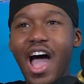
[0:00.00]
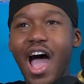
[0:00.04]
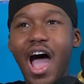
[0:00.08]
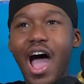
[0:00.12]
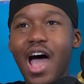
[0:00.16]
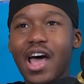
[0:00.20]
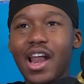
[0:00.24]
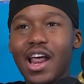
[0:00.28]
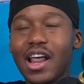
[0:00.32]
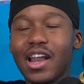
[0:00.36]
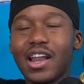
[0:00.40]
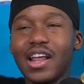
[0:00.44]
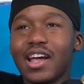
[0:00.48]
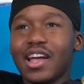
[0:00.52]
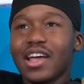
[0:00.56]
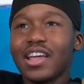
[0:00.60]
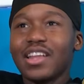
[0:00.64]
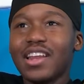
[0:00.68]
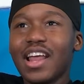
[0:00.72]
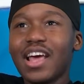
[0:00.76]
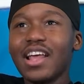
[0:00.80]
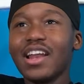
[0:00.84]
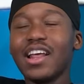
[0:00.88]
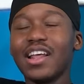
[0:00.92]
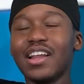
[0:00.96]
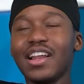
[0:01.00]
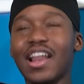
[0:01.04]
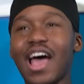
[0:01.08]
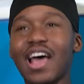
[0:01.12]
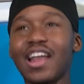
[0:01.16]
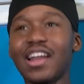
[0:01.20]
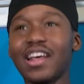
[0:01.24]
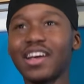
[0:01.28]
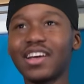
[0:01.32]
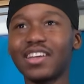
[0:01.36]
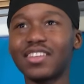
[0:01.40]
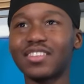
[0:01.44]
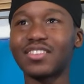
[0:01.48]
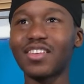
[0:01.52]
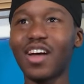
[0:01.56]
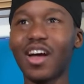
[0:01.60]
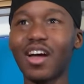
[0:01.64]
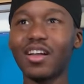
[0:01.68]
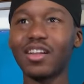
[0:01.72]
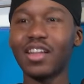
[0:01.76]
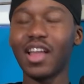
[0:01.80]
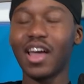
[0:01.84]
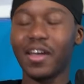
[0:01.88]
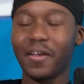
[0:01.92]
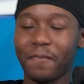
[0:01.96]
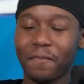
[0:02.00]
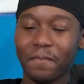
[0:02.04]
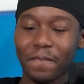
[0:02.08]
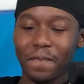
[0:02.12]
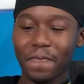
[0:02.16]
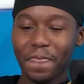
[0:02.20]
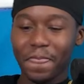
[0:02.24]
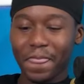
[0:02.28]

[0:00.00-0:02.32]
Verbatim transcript: Nah, that nigga, that, that nigga started like,